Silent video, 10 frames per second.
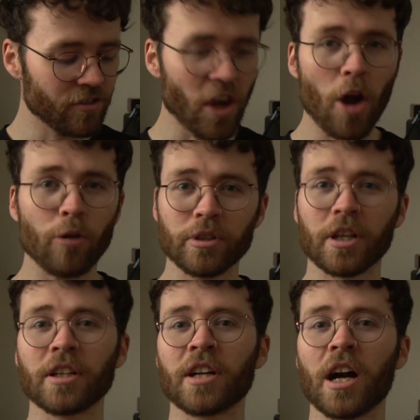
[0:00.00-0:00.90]
tone
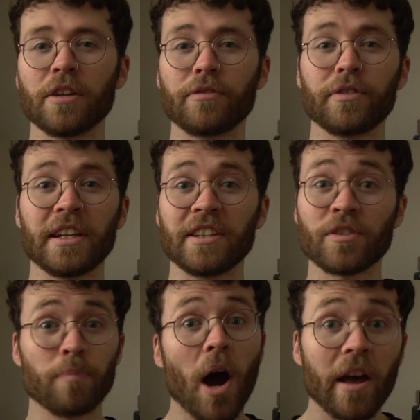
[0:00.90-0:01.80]
can kind of
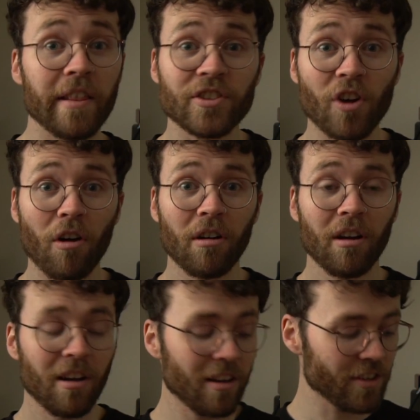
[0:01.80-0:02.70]
inspire the song.
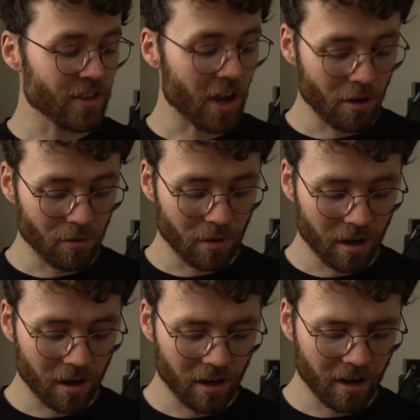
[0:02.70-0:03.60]
So
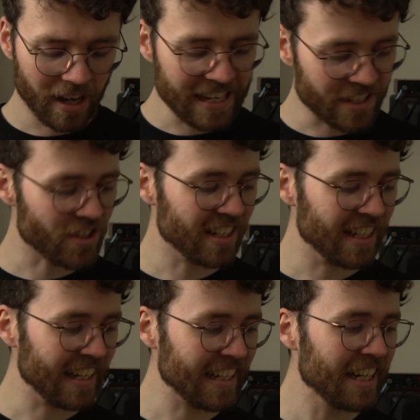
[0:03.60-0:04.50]

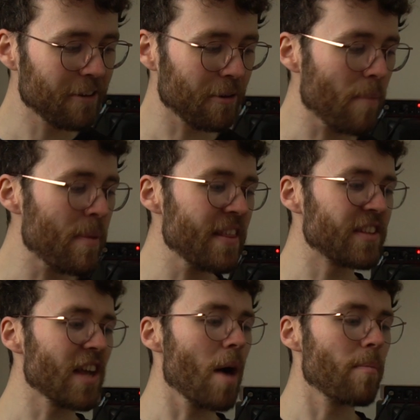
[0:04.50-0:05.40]
instantly, when I pick
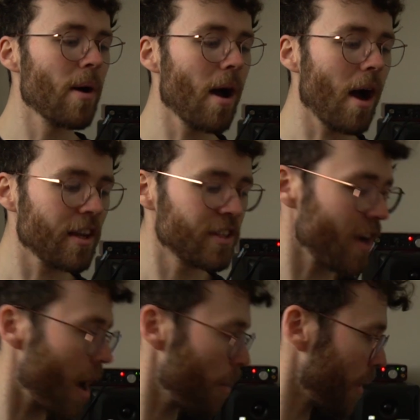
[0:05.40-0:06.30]
this up, I
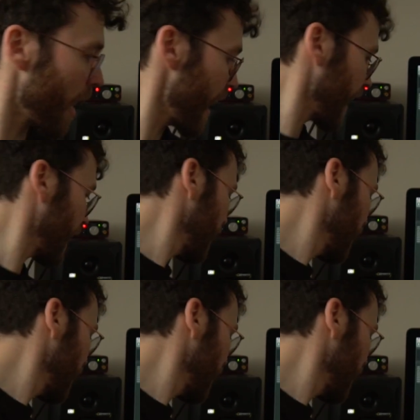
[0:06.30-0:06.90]
start playing